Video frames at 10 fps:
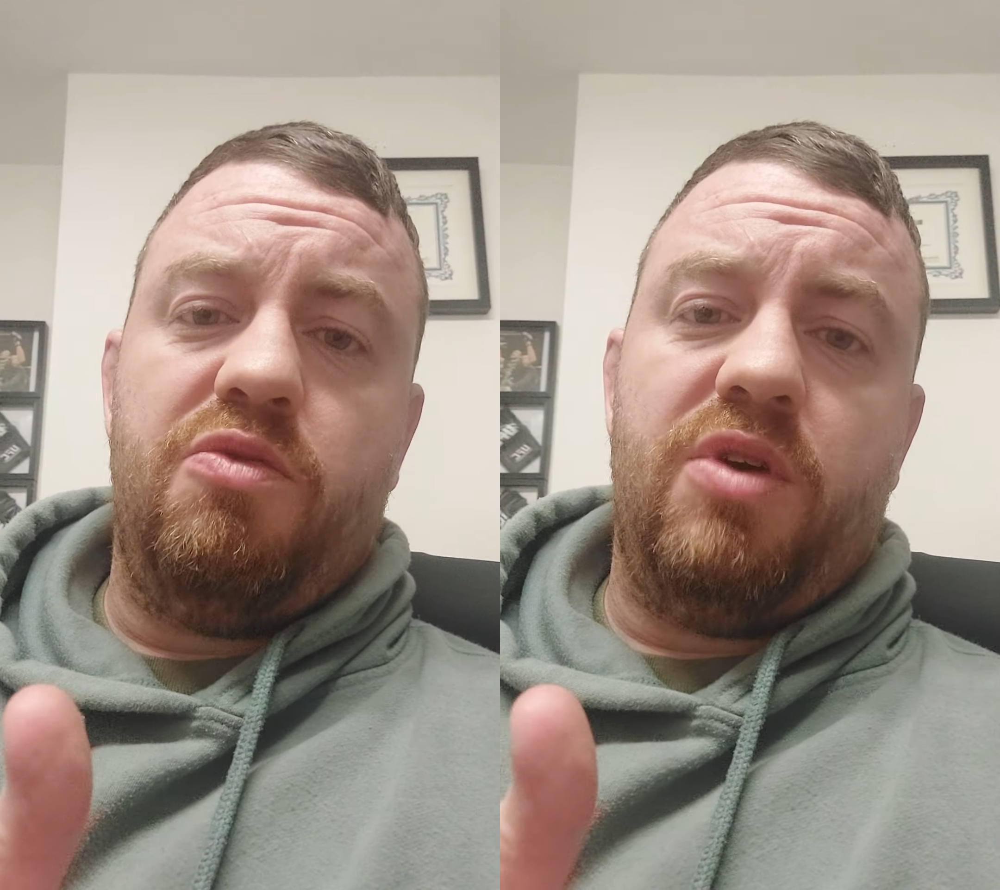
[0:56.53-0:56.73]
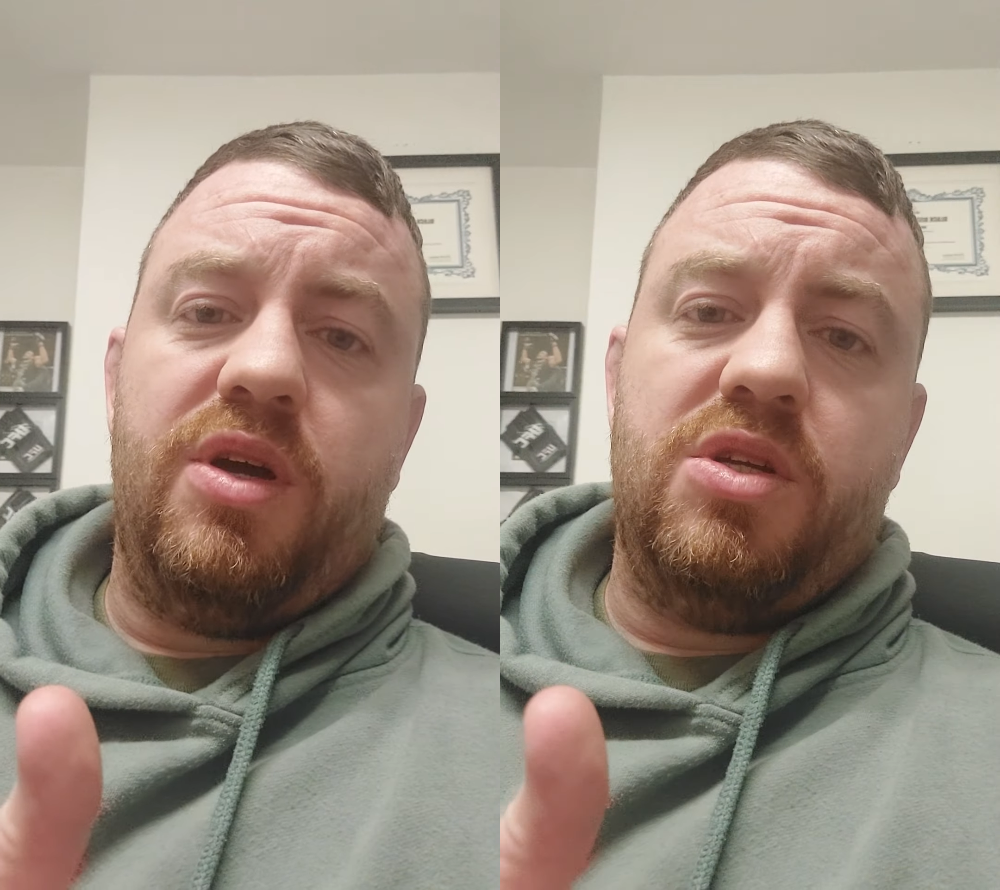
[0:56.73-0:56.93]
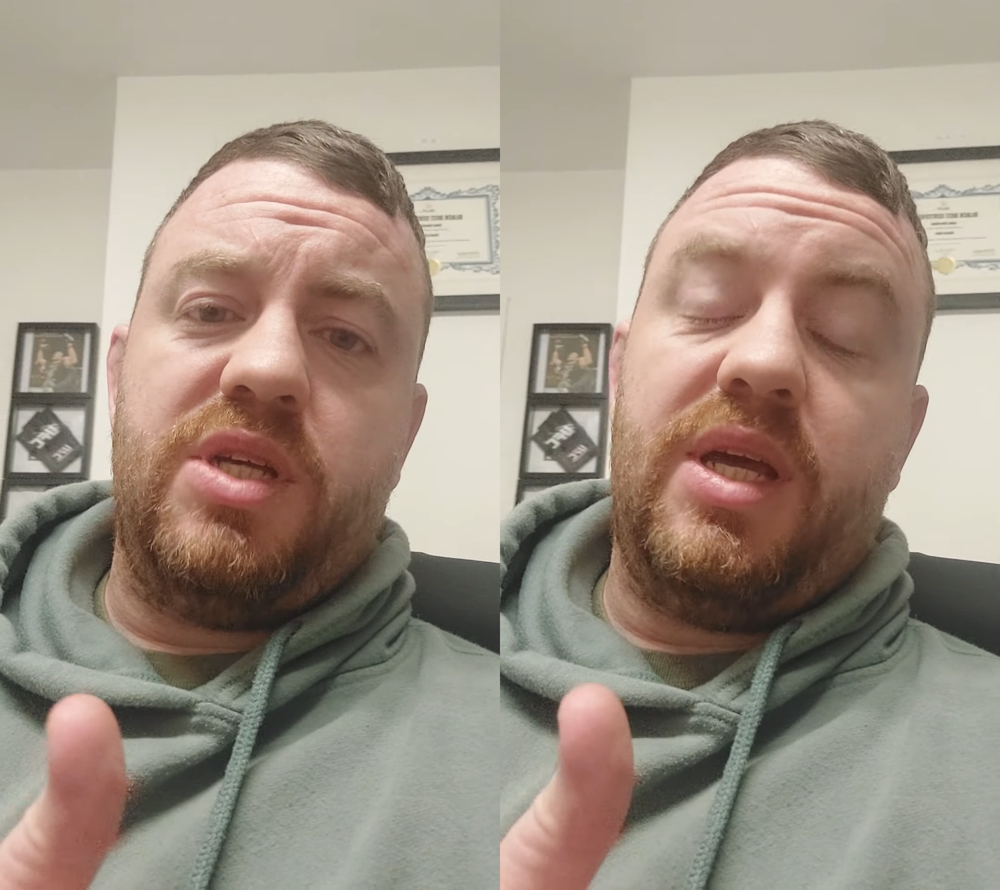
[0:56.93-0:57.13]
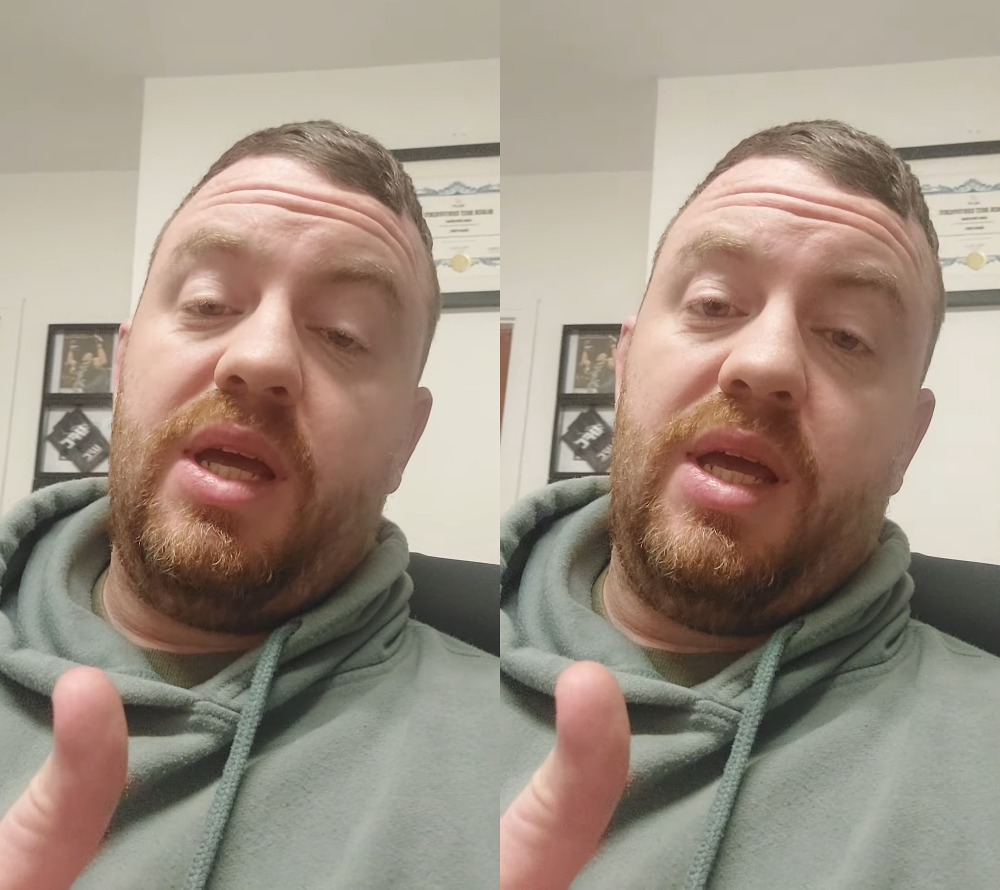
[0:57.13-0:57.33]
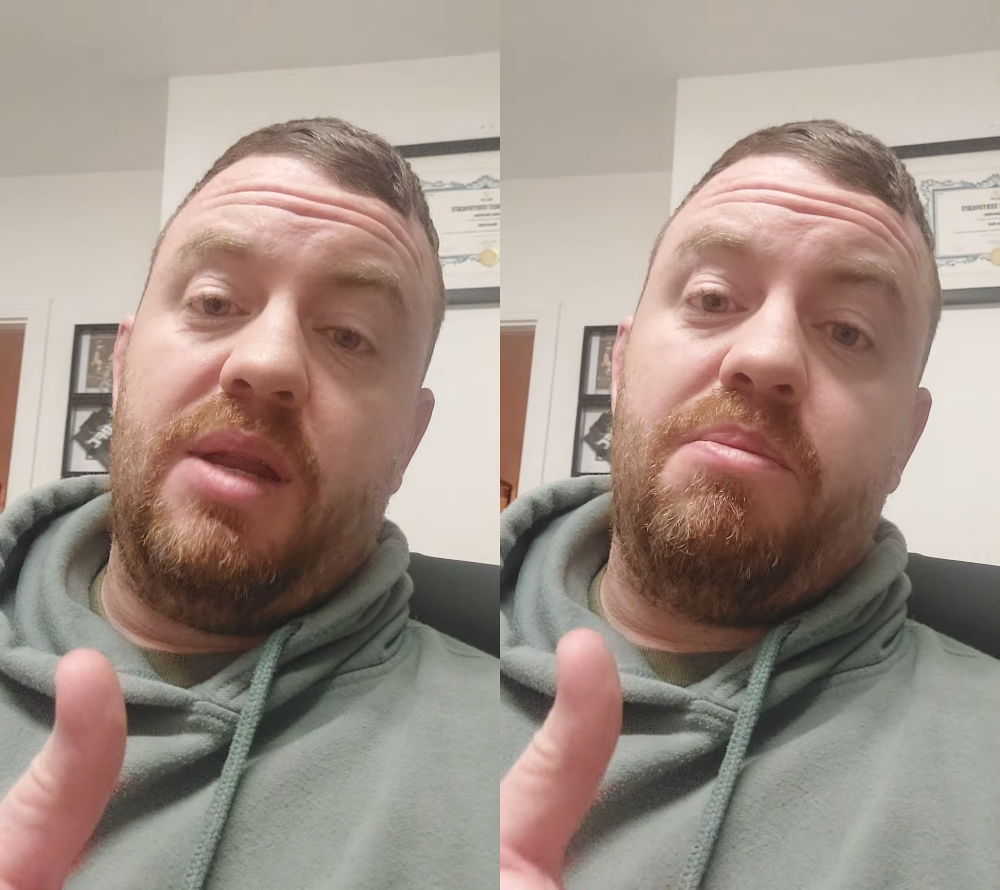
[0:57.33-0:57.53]
fighters
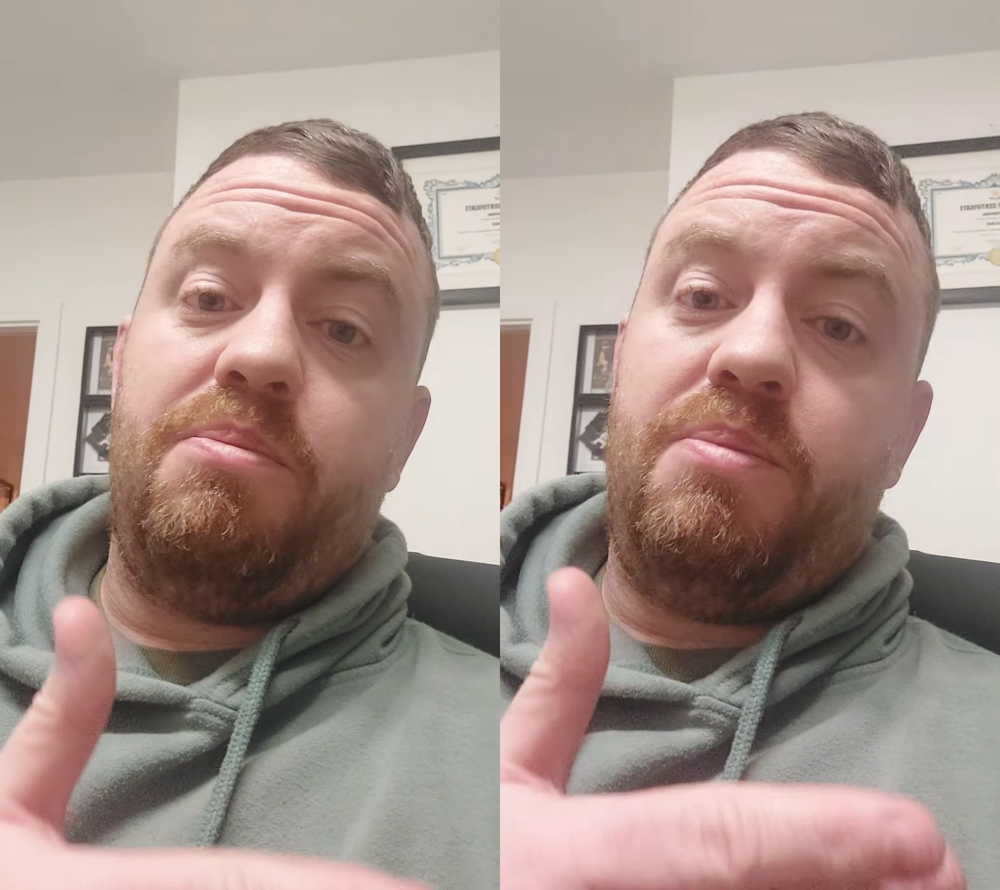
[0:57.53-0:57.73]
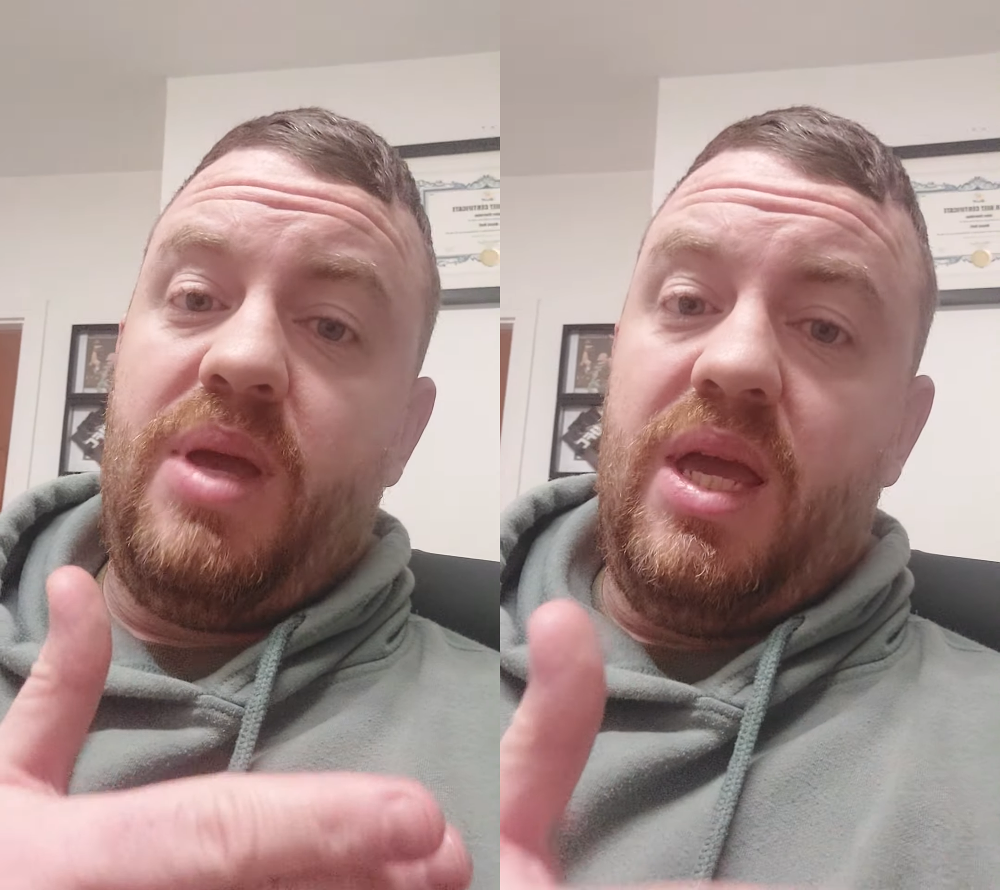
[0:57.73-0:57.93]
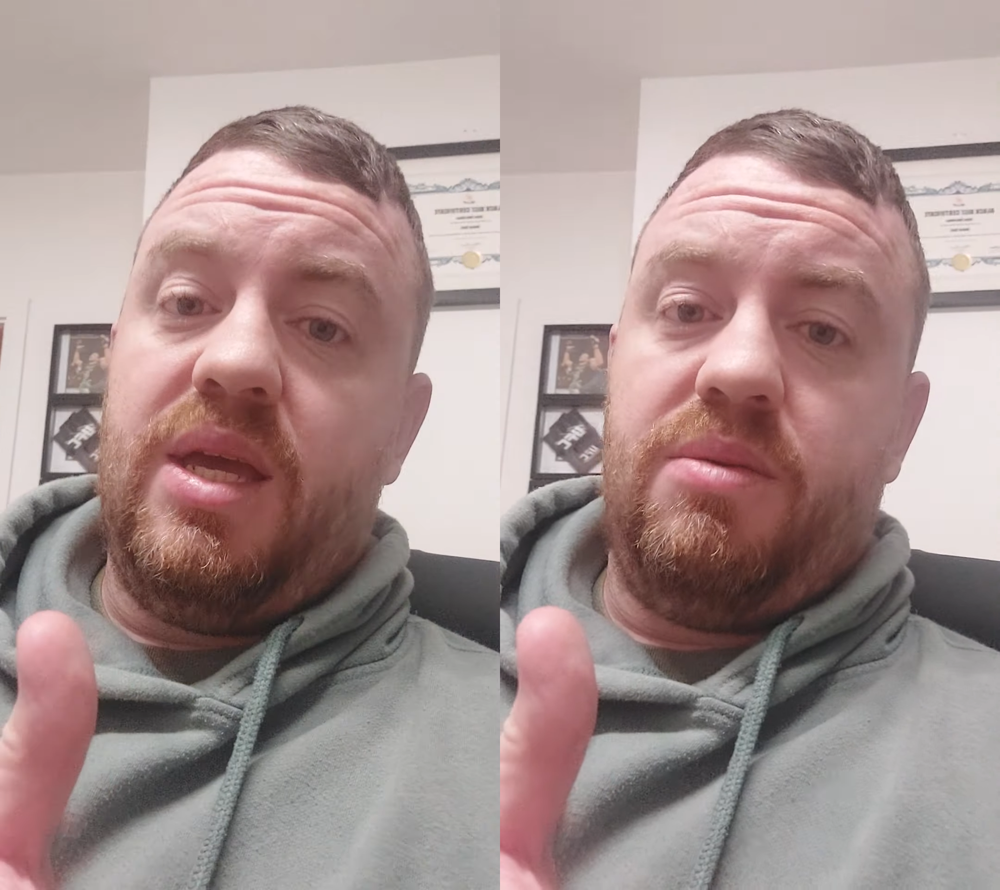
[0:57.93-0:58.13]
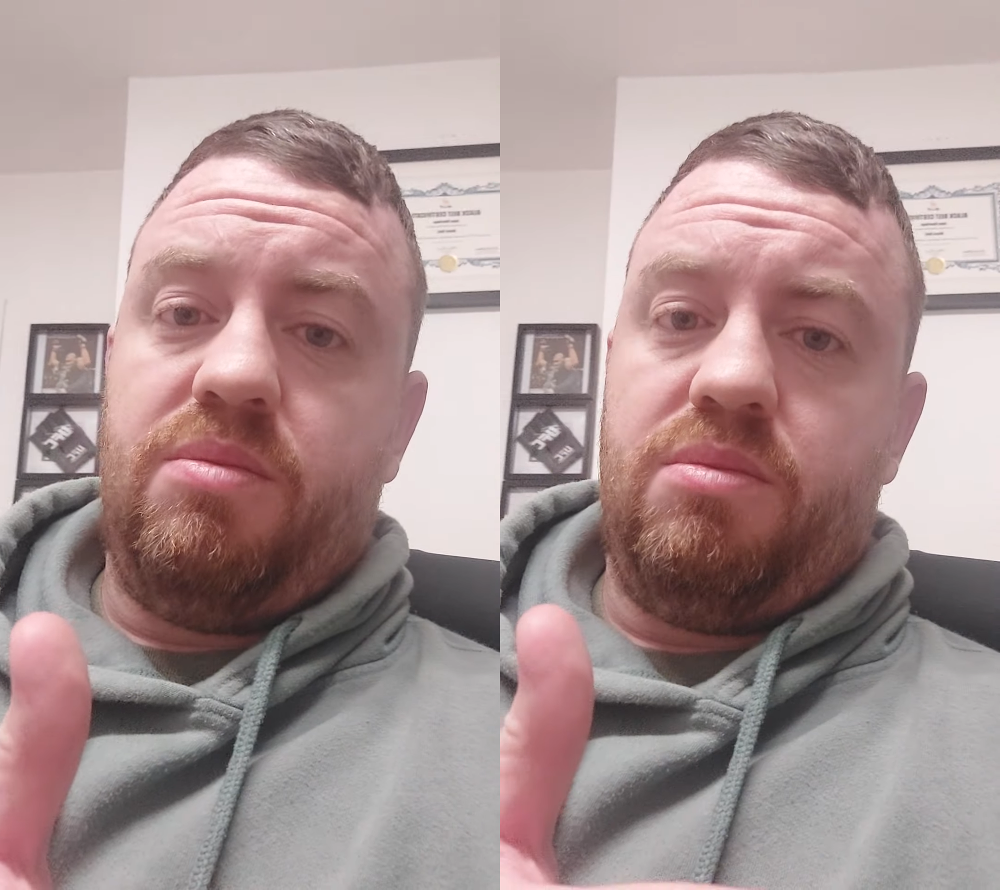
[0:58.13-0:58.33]
in a big